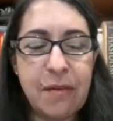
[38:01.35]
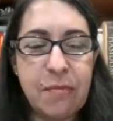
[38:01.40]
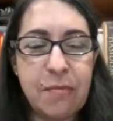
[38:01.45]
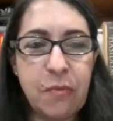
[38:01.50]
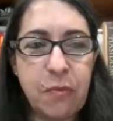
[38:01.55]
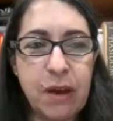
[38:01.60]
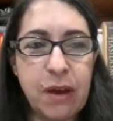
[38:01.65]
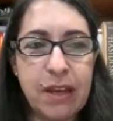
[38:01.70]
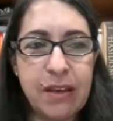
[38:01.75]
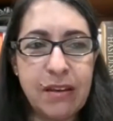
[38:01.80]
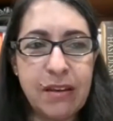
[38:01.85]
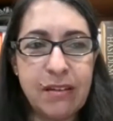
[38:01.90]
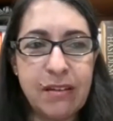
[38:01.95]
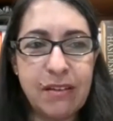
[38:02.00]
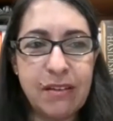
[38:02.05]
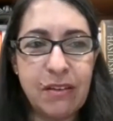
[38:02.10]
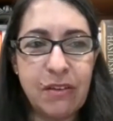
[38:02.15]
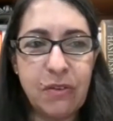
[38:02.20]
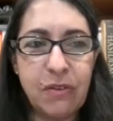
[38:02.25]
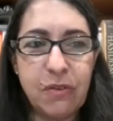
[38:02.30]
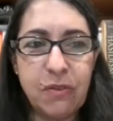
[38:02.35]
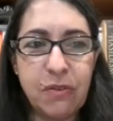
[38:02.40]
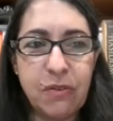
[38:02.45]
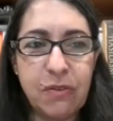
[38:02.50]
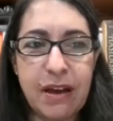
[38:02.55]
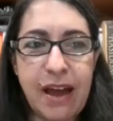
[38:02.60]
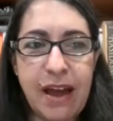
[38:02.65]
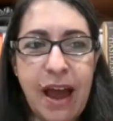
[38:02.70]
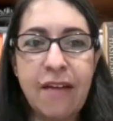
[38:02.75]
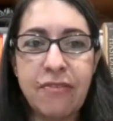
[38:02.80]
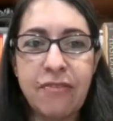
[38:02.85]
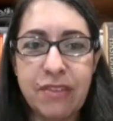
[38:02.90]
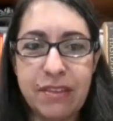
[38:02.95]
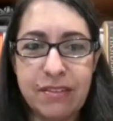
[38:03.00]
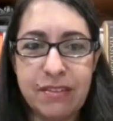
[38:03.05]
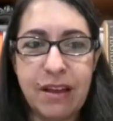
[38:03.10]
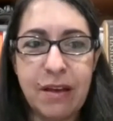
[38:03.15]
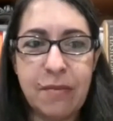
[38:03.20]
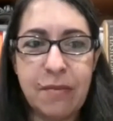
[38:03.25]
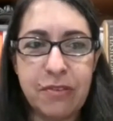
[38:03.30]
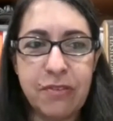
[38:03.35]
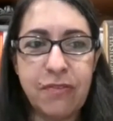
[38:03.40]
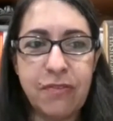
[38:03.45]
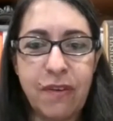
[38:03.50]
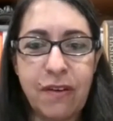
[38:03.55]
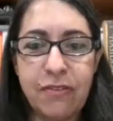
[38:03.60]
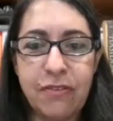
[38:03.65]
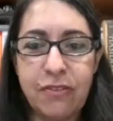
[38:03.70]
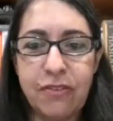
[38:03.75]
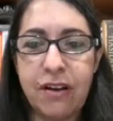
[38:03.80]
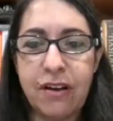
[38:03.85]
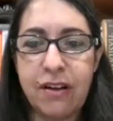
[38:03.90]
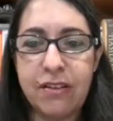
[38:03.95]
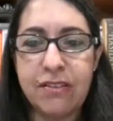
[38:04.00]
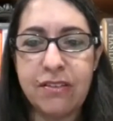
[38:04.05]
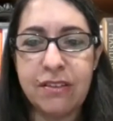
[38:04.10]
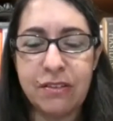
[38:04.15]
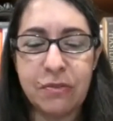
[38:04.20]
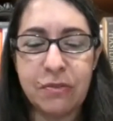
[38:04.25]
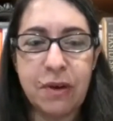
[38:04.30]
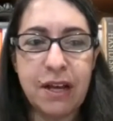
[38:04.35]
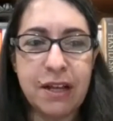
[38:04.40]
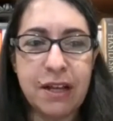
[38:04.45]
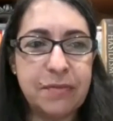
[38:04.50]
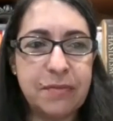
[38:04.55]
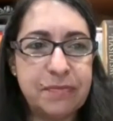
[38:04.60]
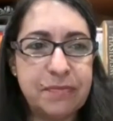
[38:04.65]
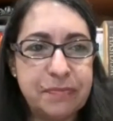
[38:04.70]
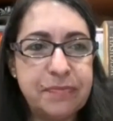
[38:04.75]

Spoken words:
when you have these types of struggles as well?